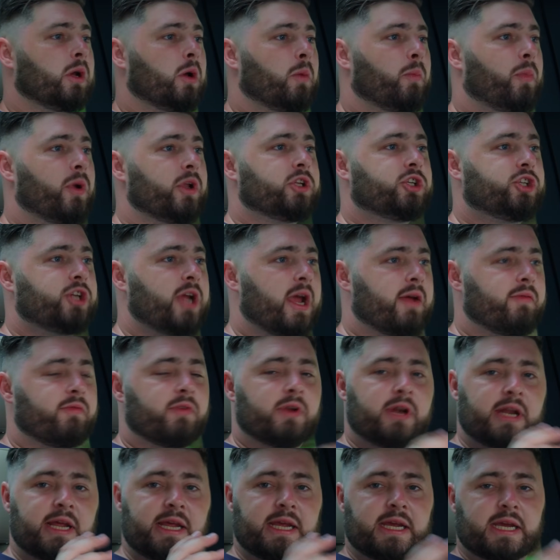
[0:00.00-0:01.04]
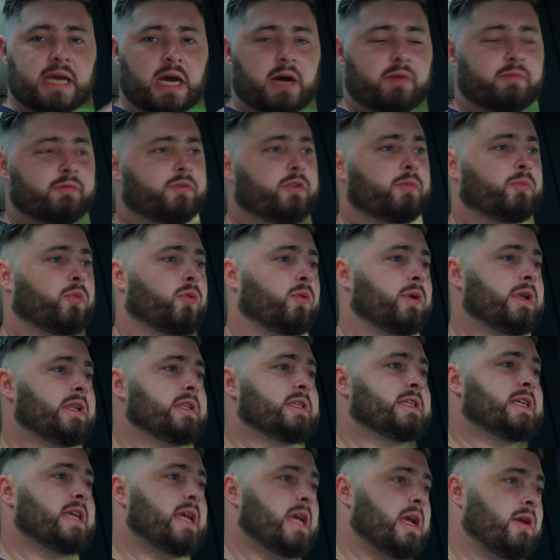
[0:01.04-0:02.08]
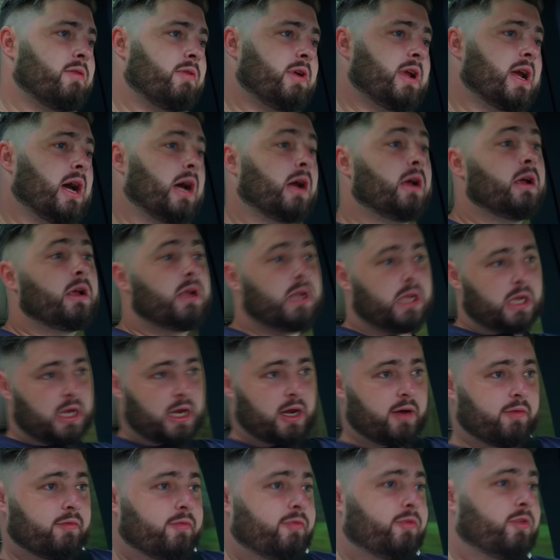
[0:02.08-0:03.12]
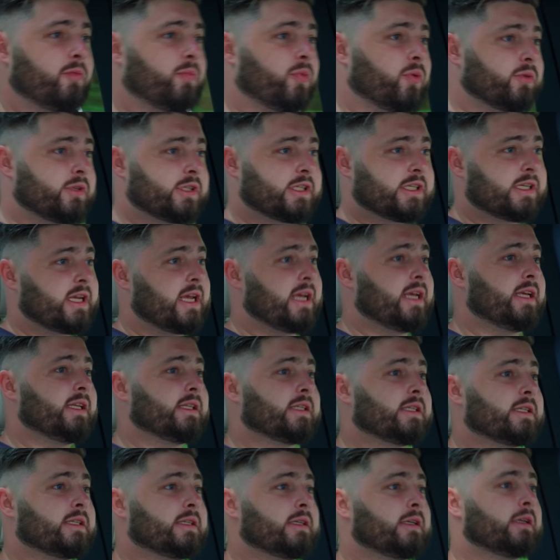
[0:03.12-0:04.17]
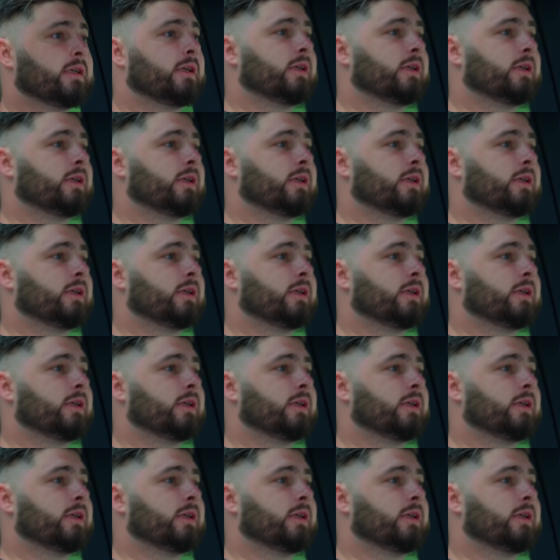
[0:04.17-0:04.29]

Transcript: But generally comfortable interior, comfortable seats.